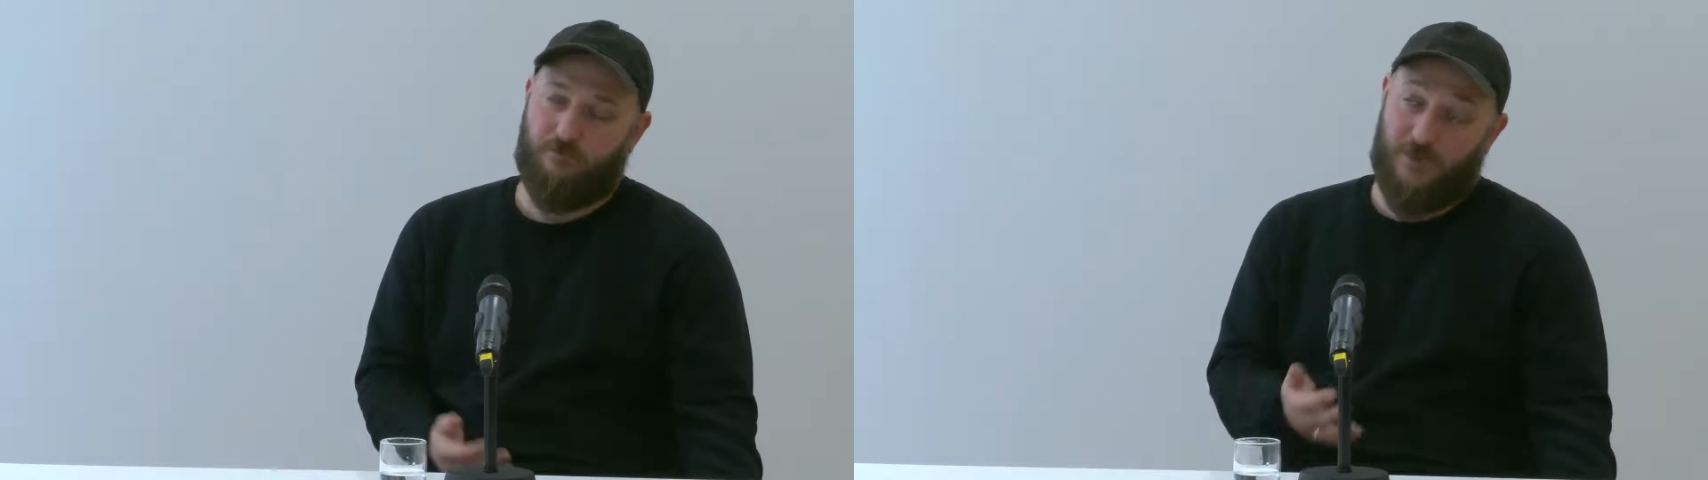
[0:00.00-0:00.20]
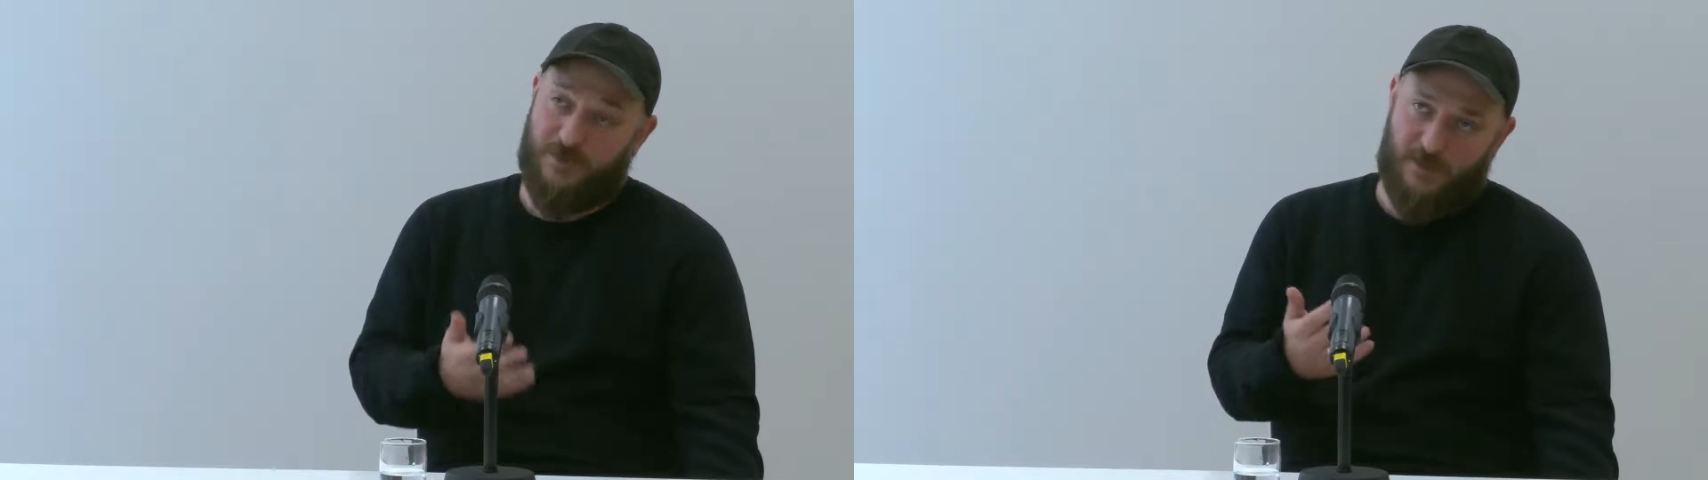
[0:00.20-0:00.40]

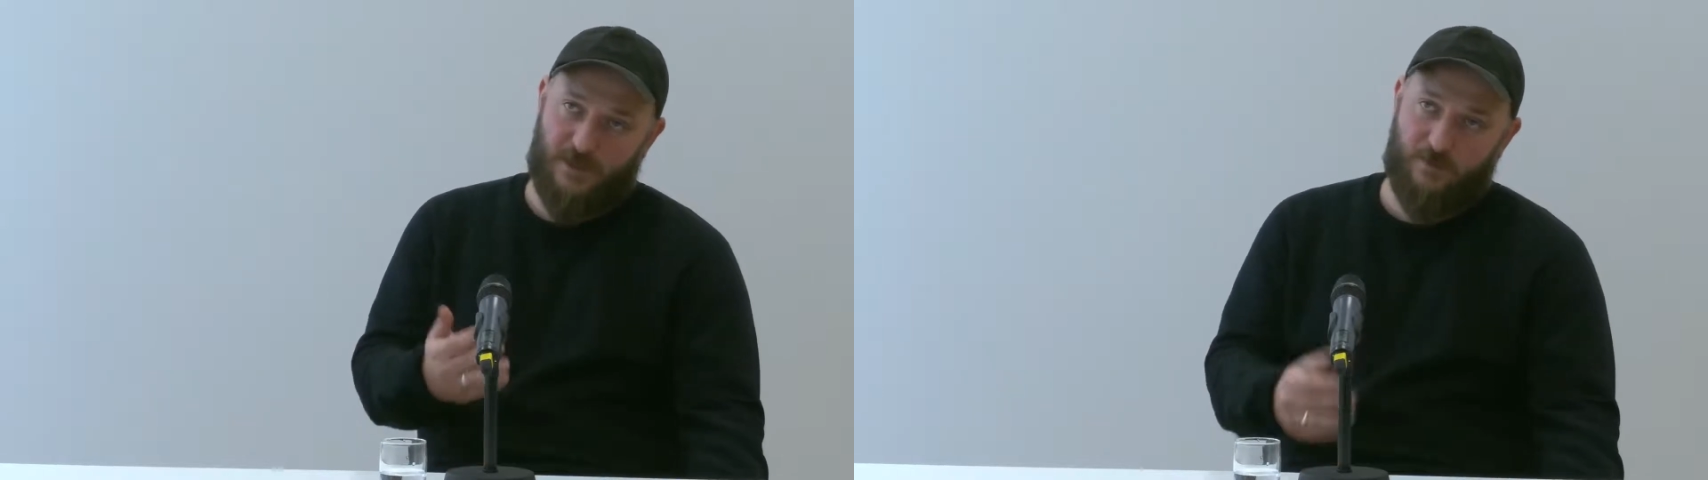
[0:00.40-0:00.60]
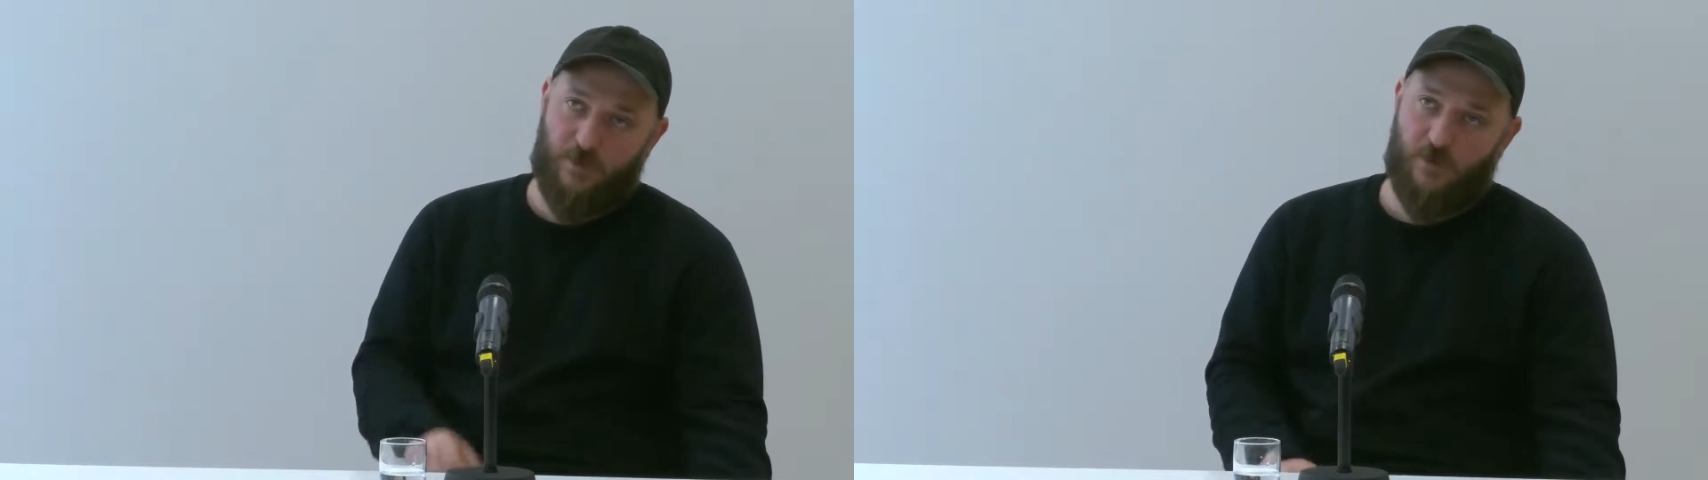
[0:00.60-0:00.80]
a
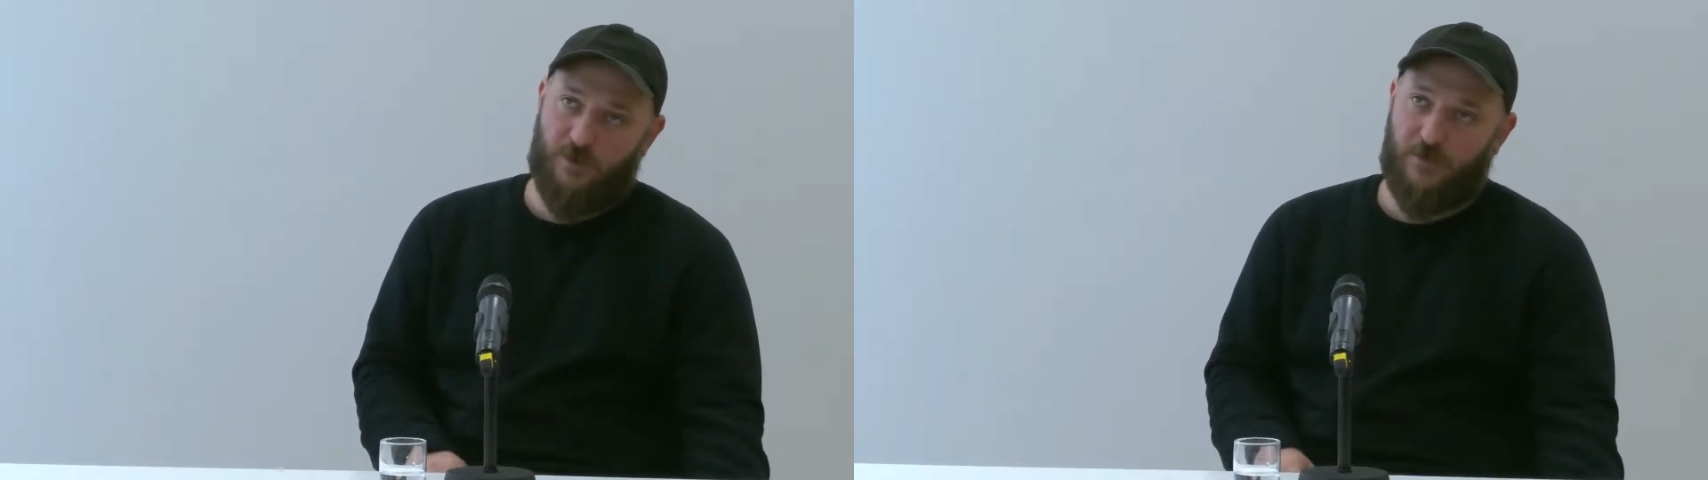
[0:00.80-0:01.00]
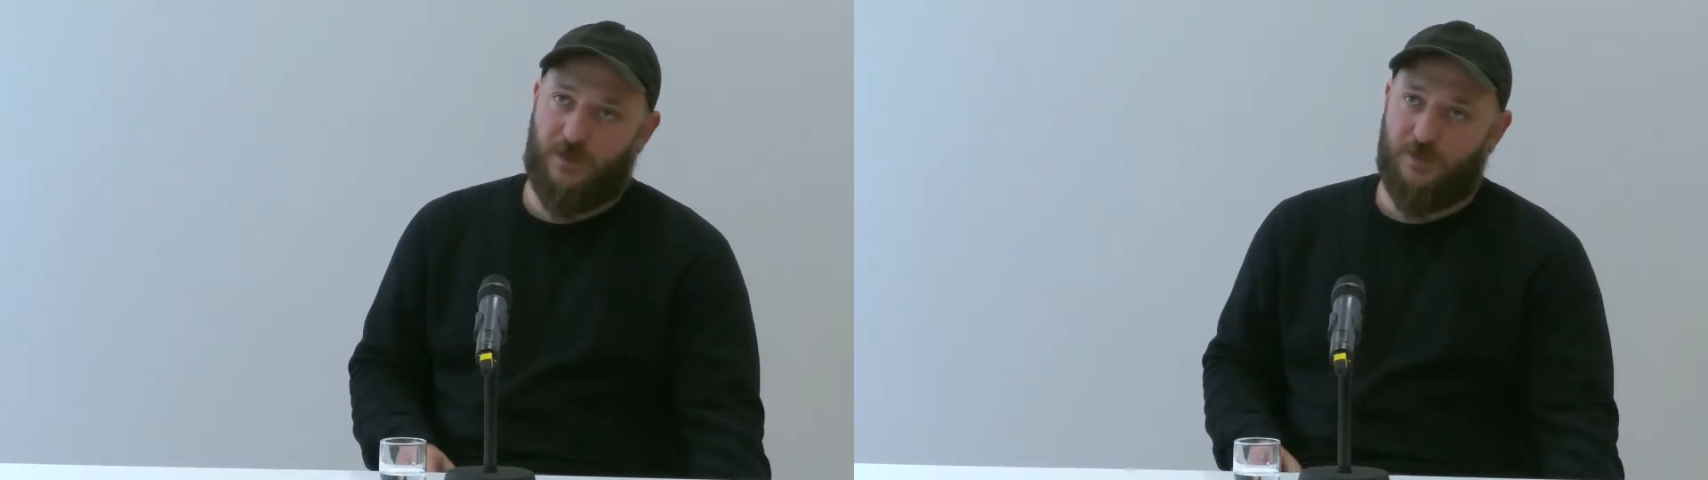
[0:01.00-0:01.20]
sad
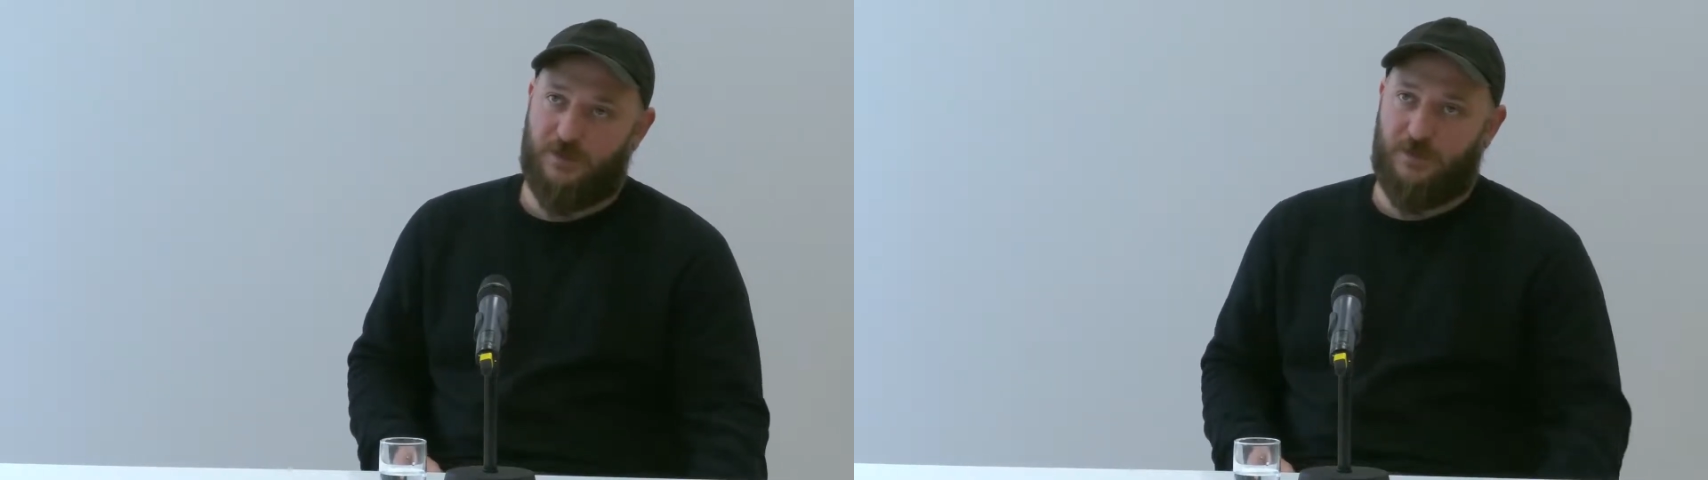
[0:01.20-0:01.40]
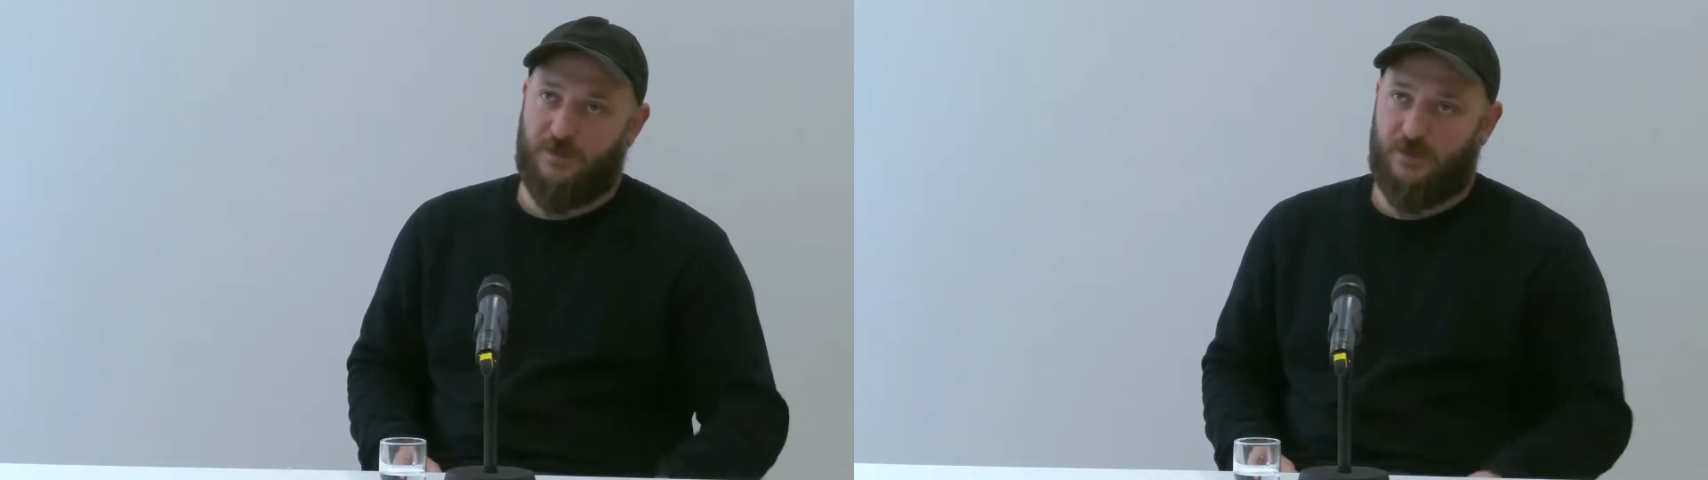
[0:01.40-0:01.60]
poem, because
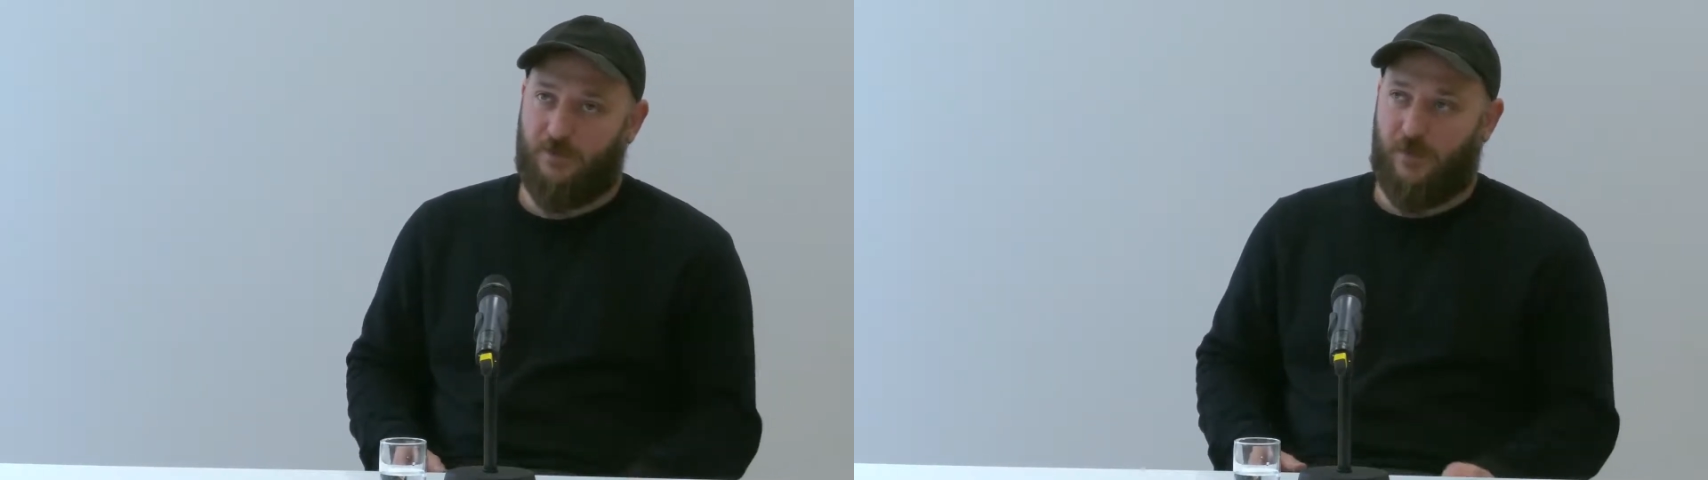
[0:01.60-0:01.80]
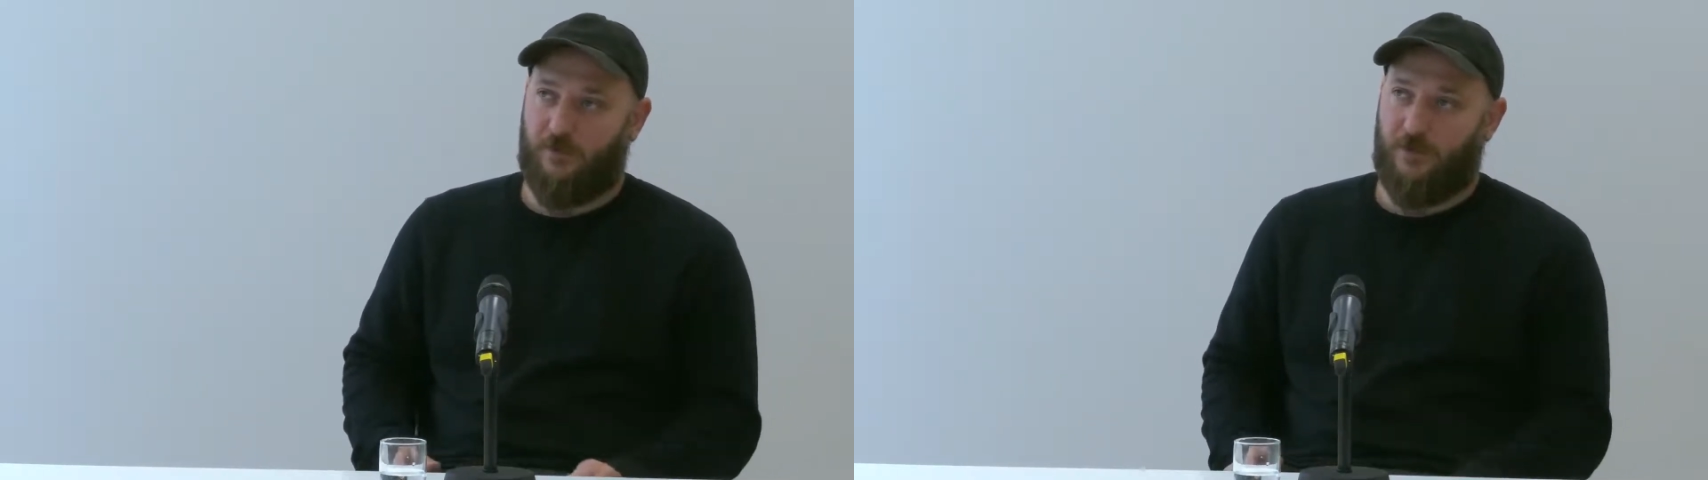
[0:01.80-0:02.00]
it is about